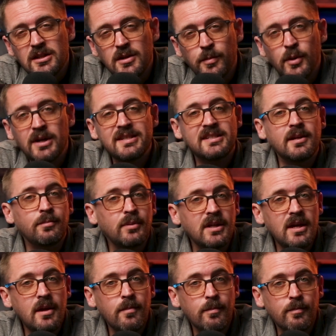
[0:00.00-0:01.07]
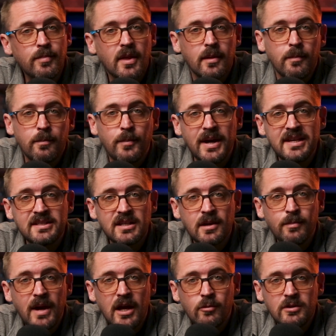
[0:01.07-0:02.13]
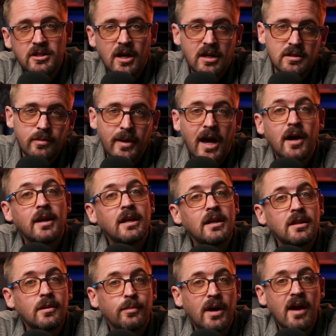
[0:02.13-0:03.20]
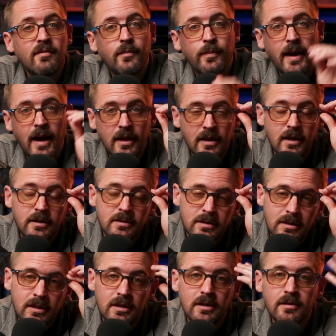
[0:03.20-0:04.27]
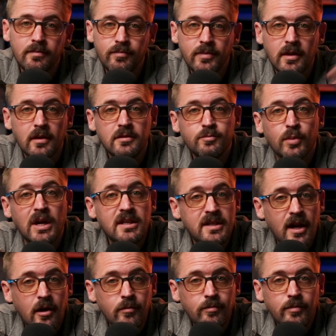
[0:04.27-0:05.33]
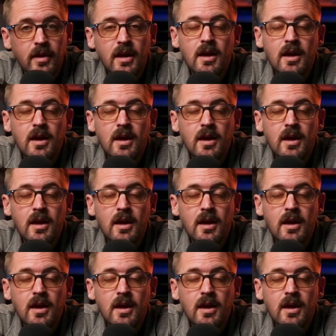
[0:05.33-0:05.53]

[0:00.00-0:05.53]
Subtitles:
to put it simply, BasicMed we talked about in the private pilot breakdown,